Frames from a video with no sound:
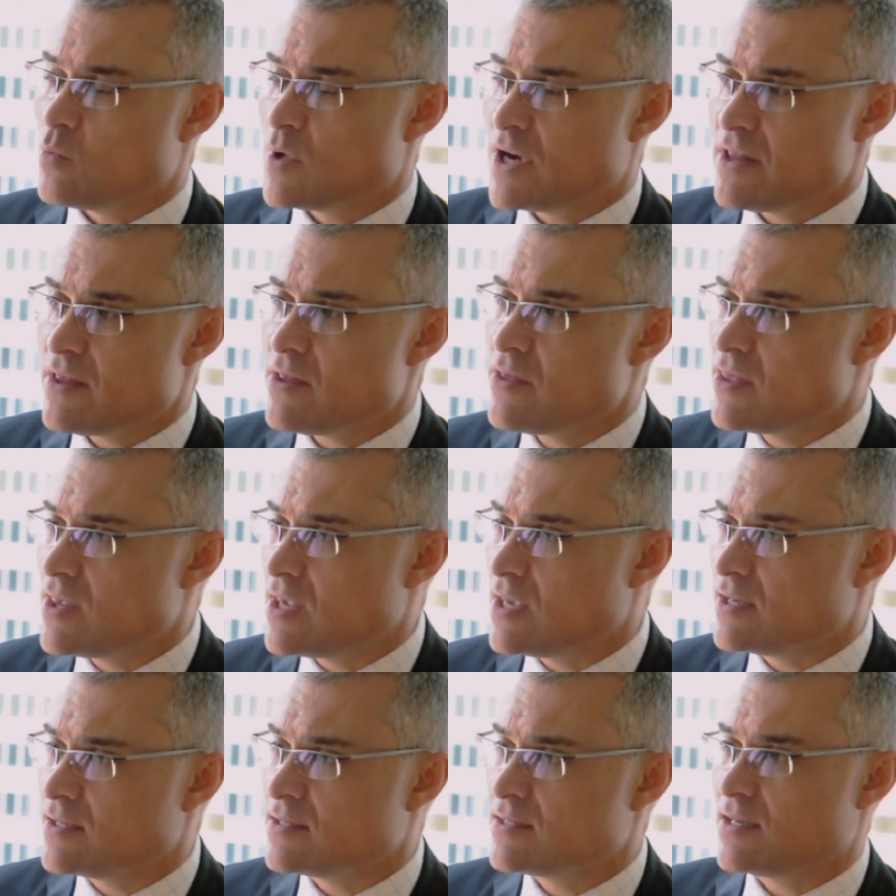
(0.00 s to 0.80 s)
one of the
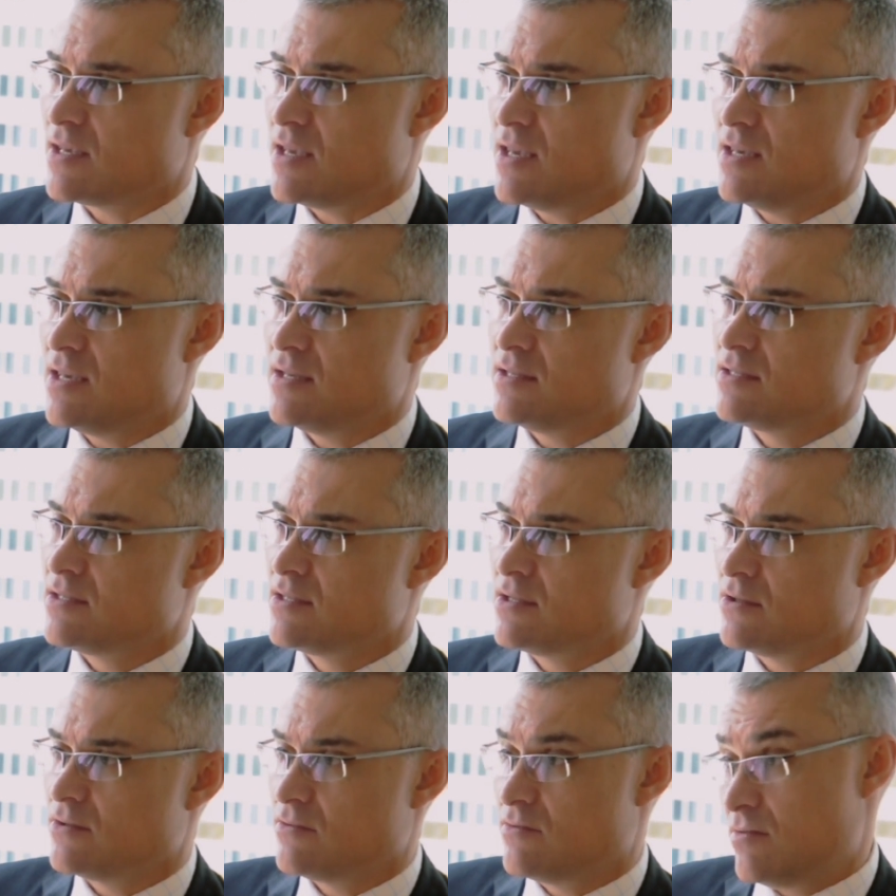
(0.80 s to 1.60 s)
things
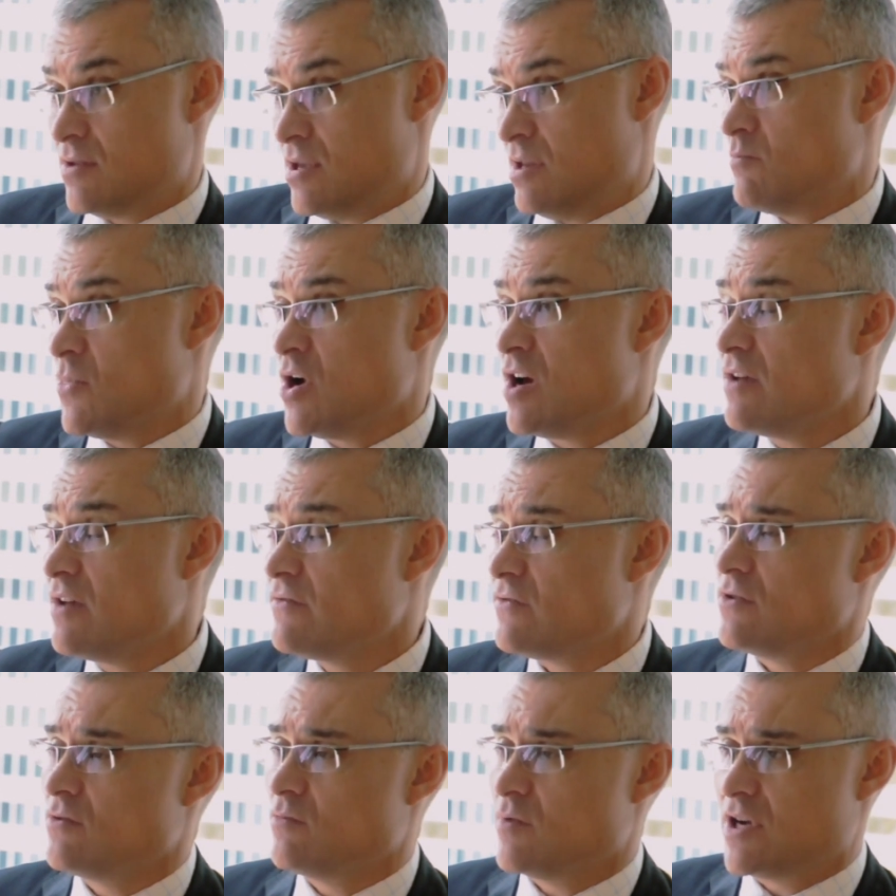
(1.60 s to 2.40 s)
is to, in
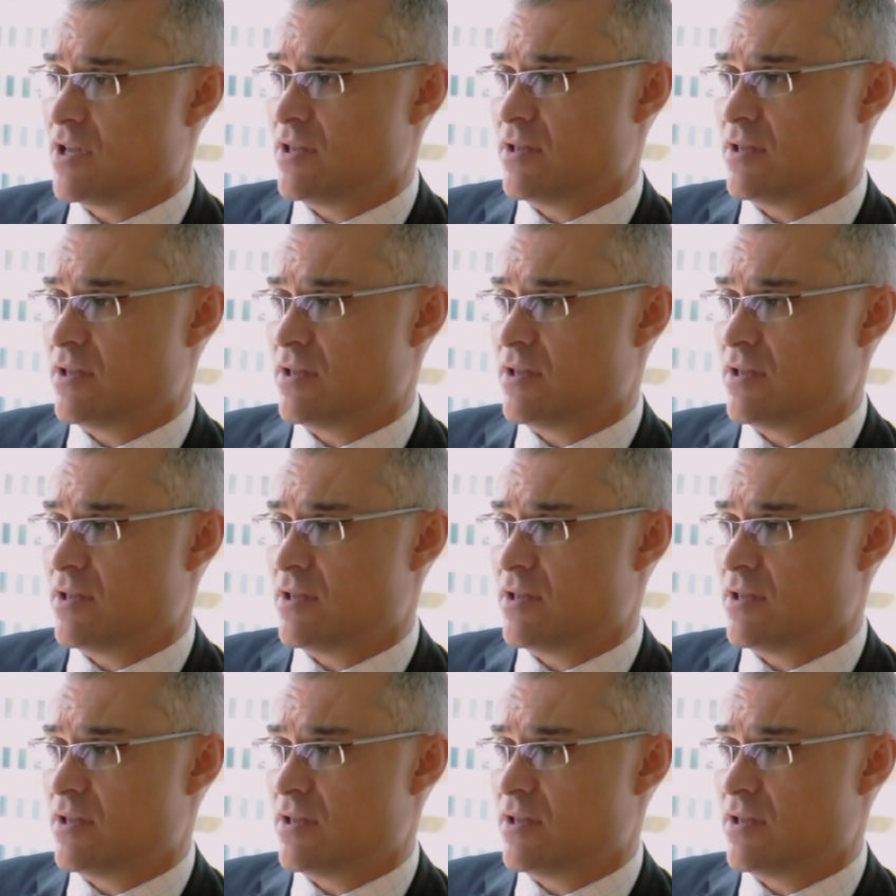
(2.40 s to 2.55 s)
my view,